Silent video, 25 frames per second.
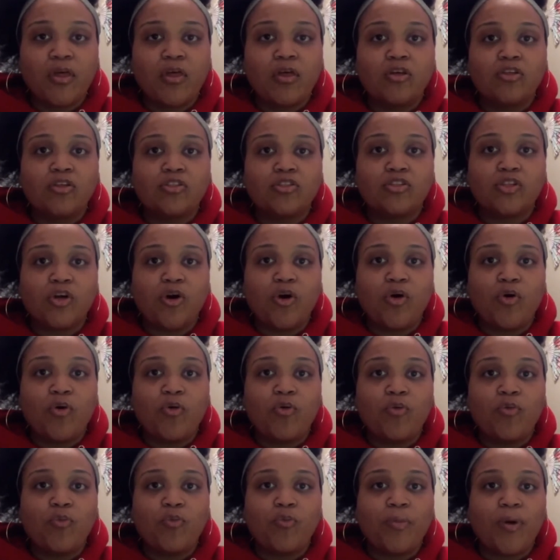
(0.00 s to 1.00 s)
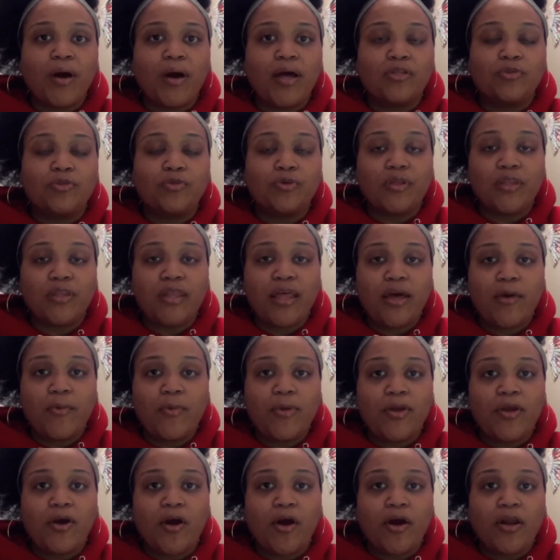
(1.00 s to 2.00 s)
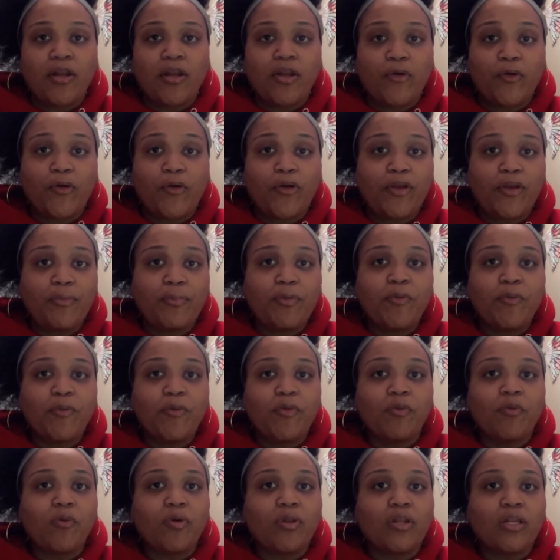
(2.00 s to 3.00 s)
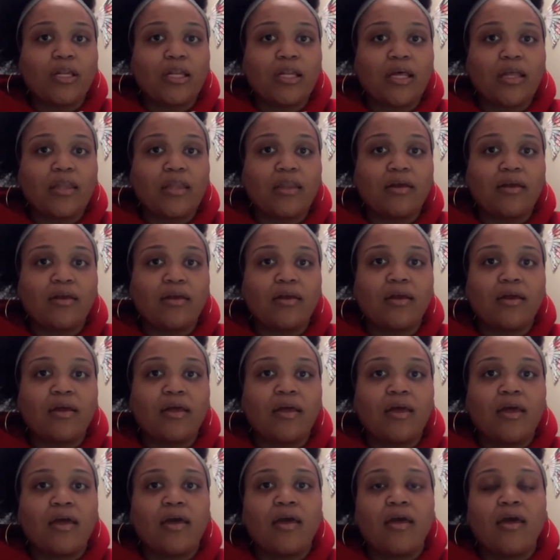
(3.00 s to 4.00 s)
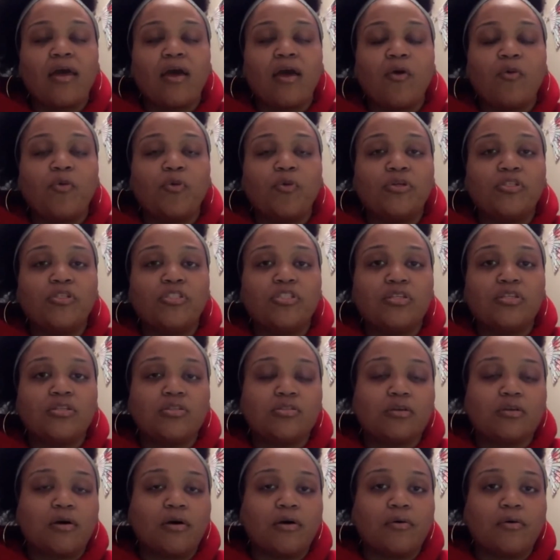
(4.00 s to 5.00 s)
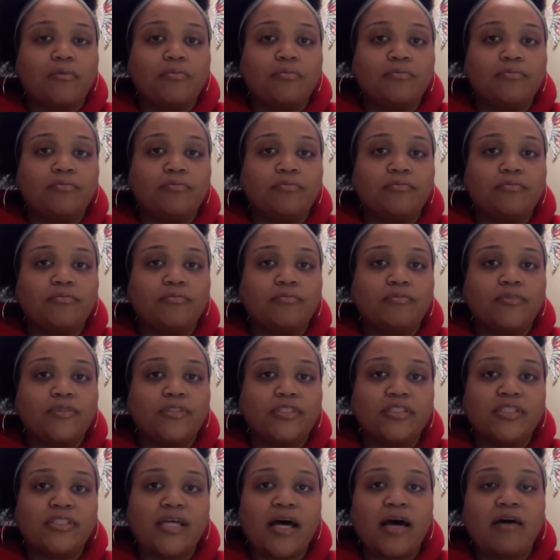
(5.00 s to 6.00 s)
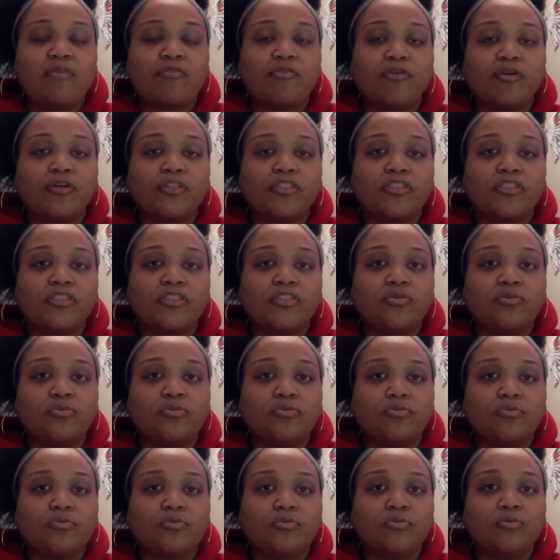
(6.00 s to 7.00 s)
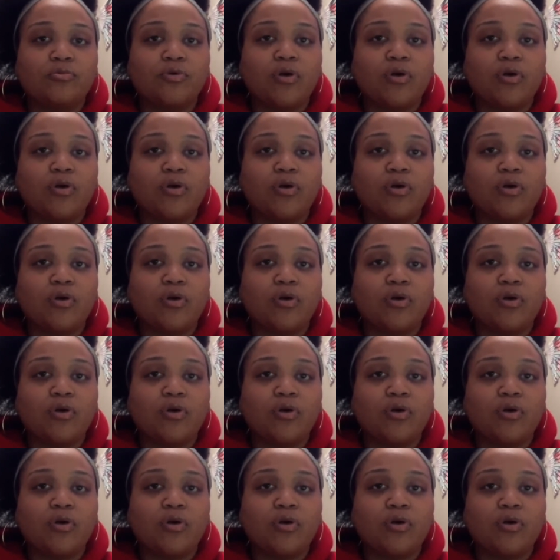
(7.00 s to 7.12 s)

So by doing that, we are in agreement with one another, and we just, it's a time for us to